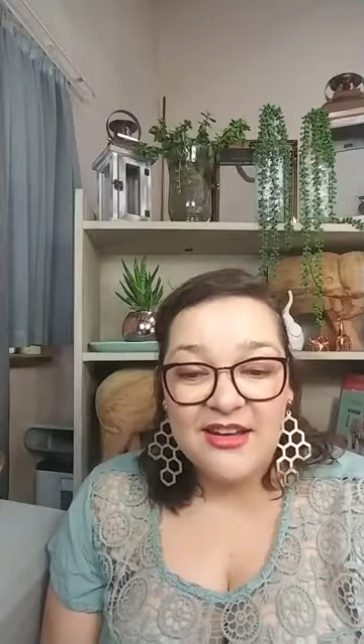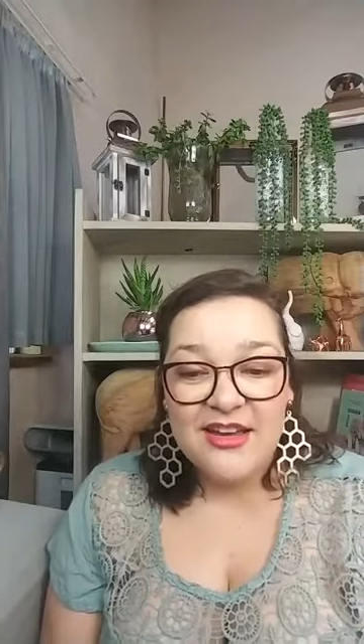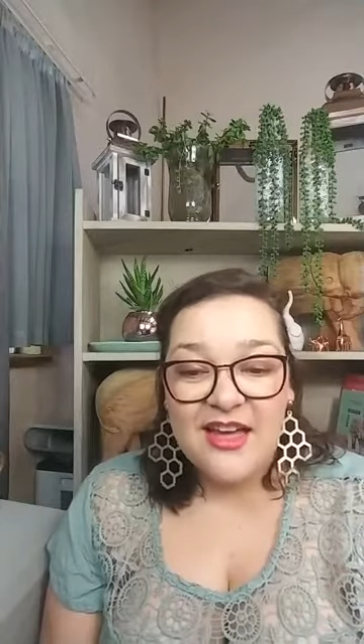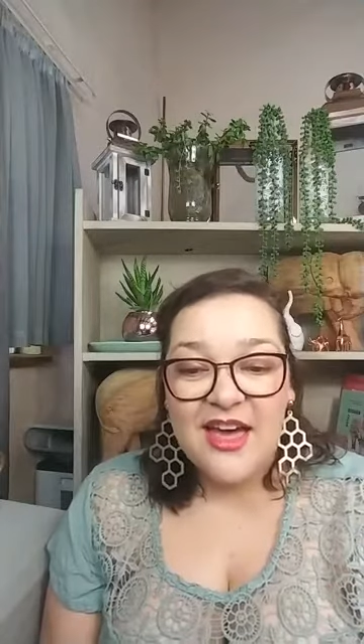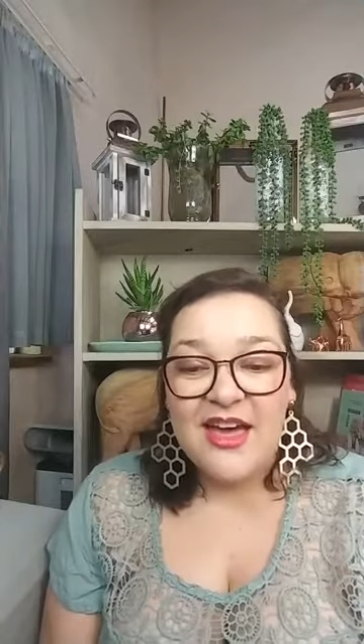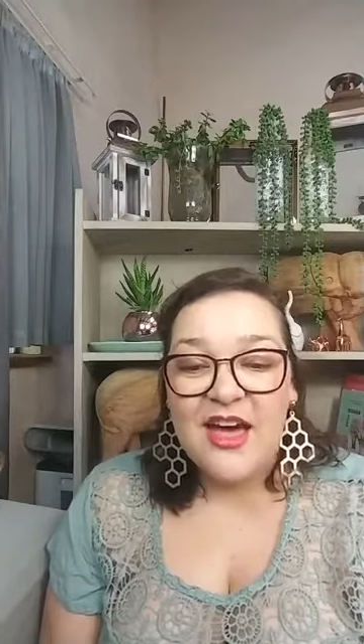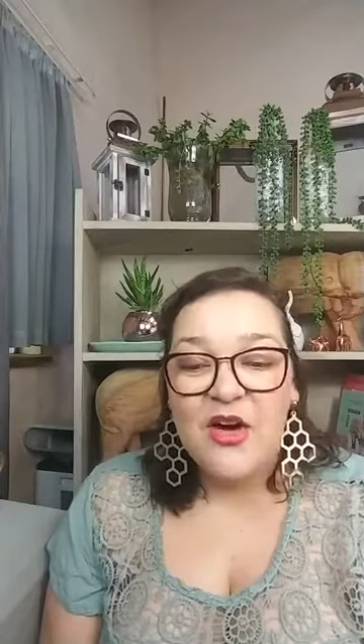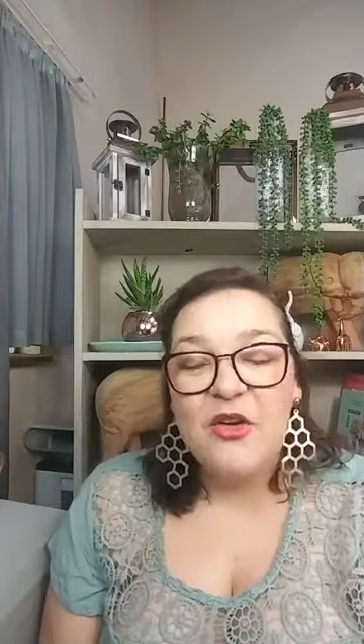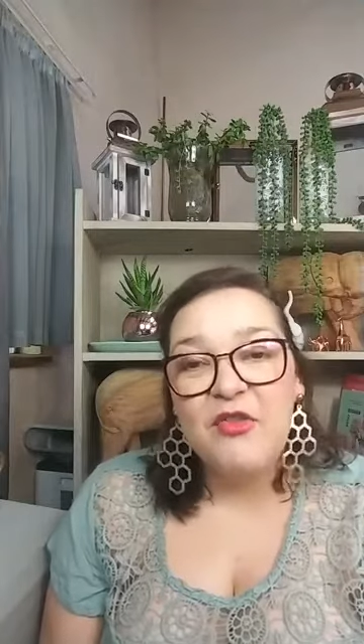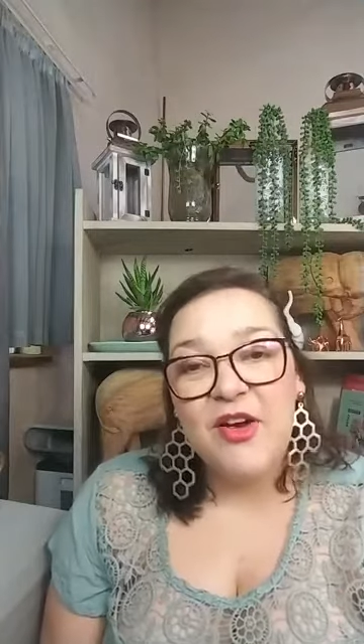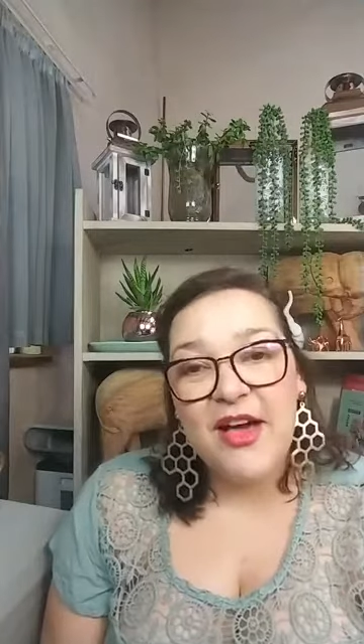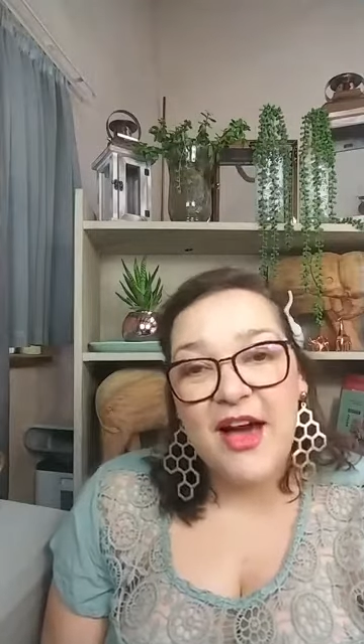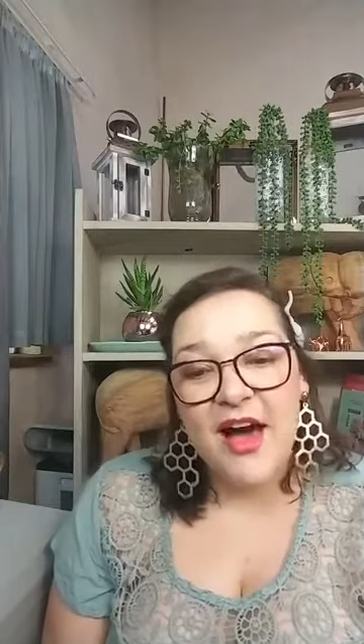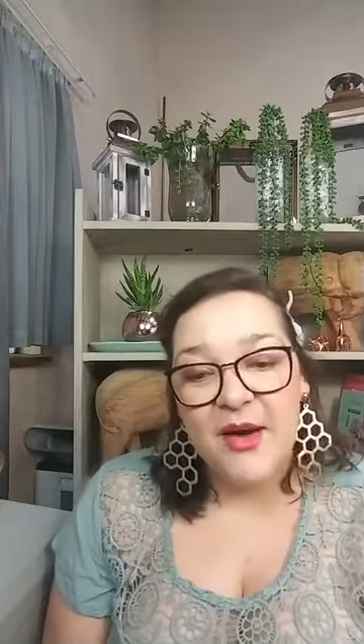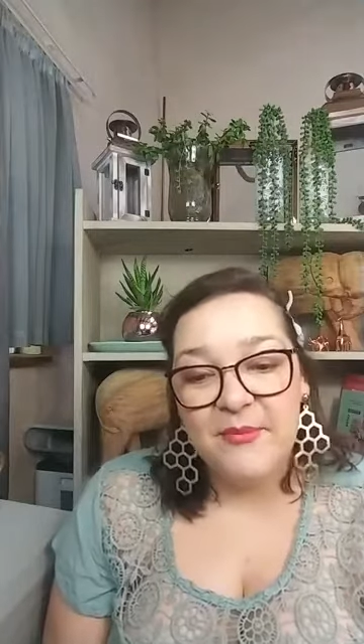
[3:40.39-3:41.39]

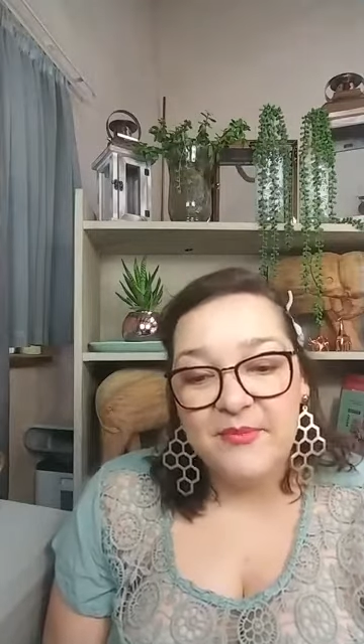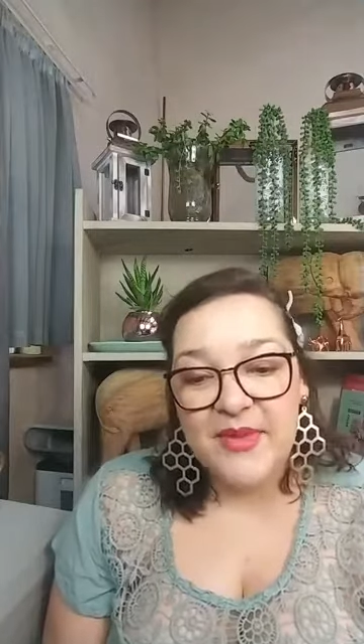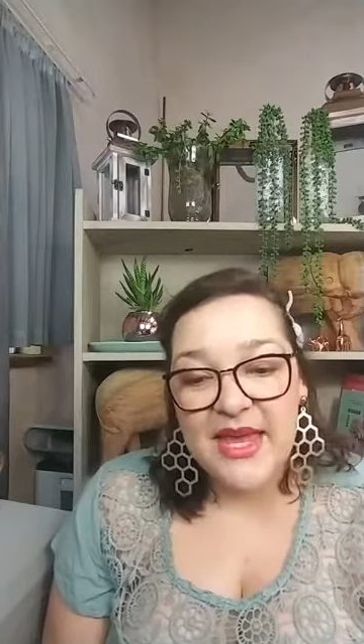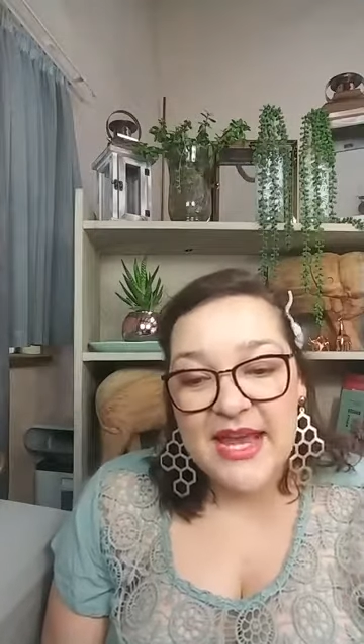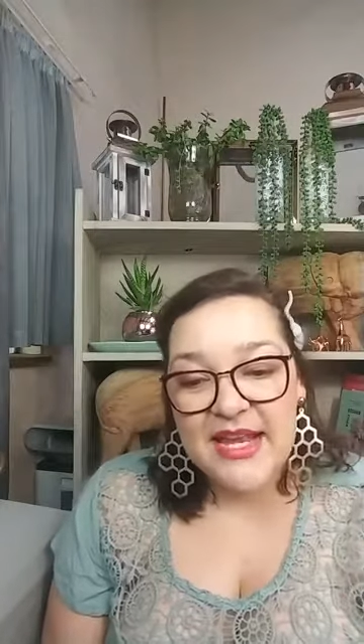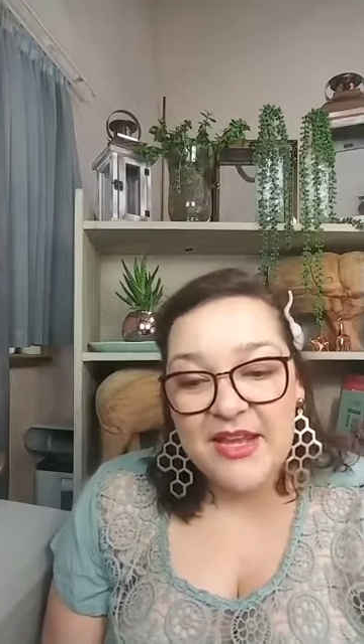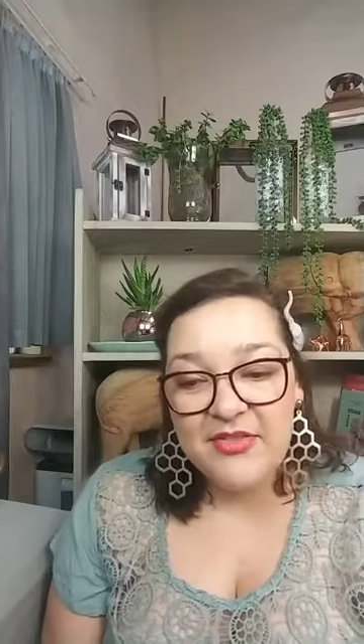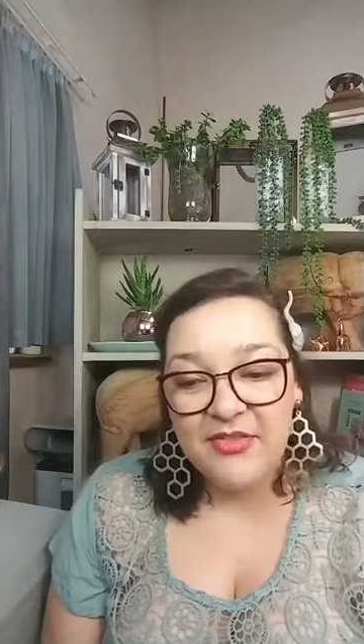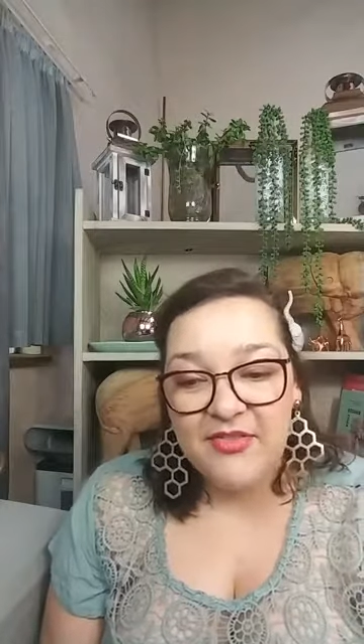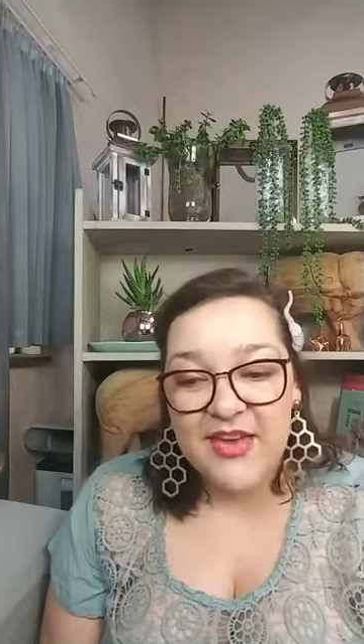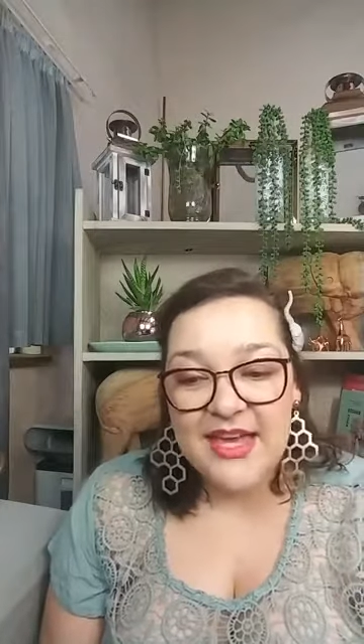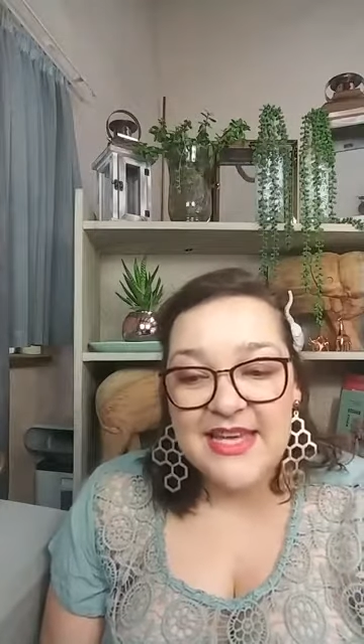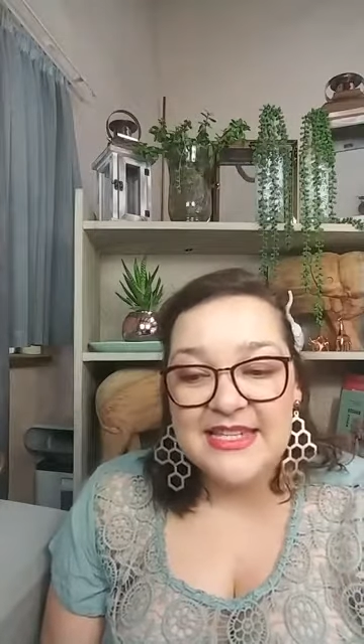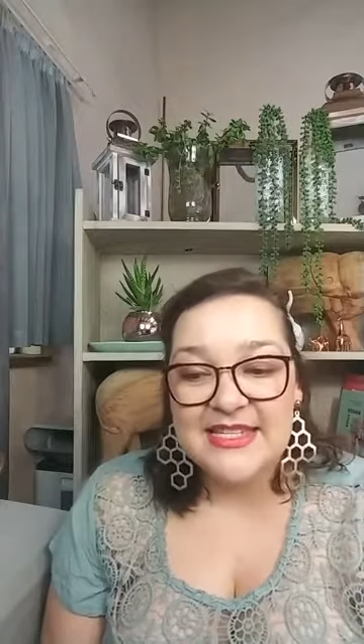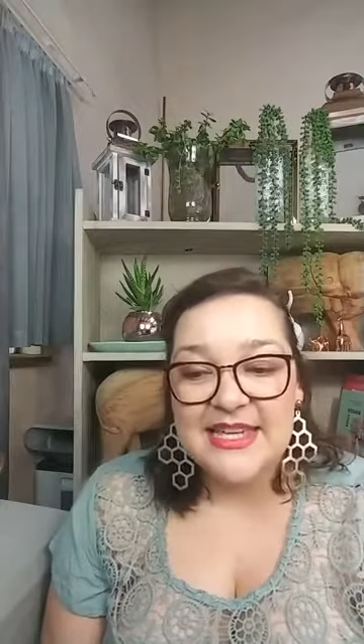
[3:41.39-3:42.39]
overcome any
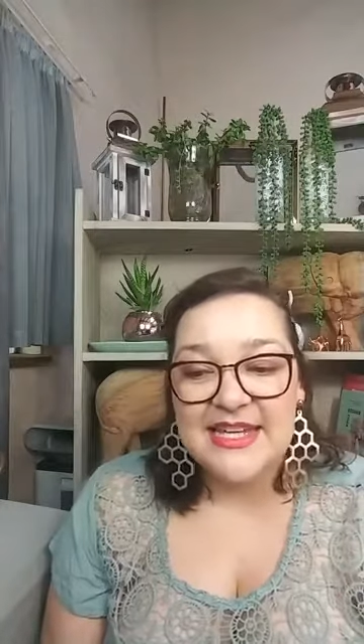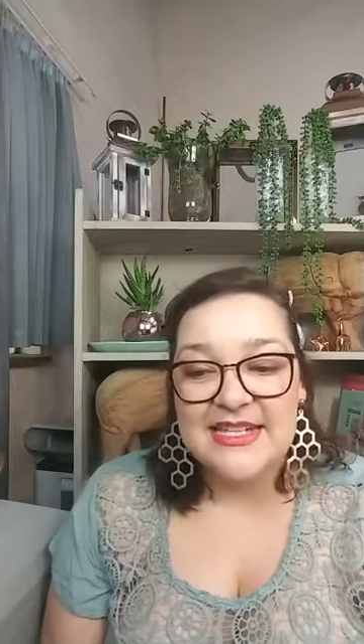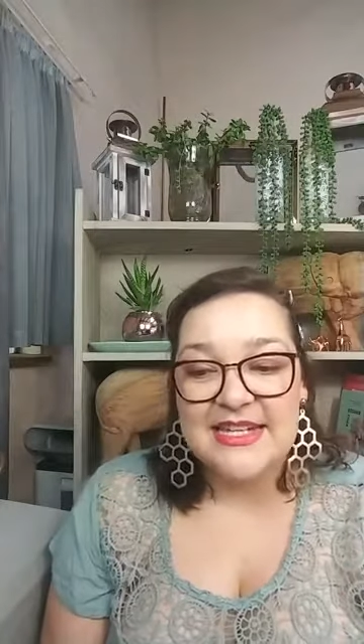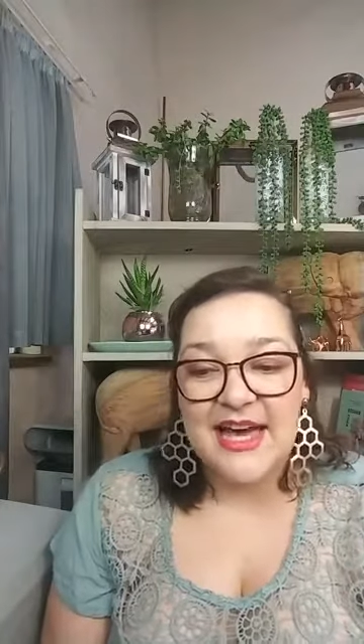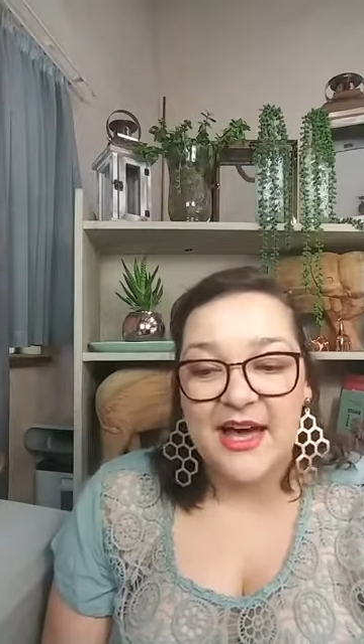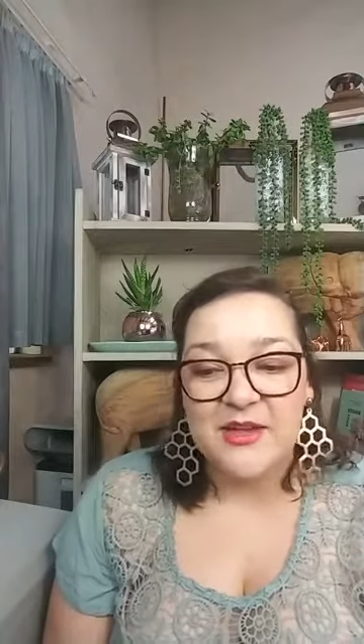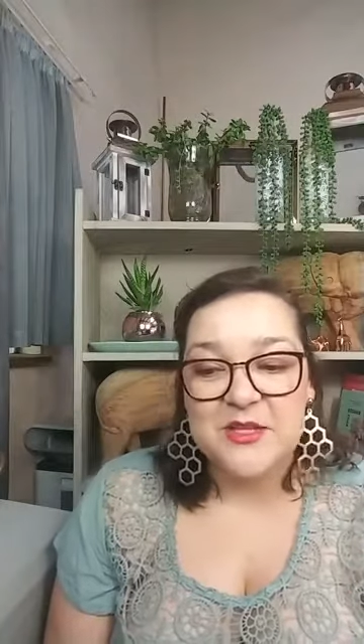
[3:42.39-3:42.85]
fears and doubts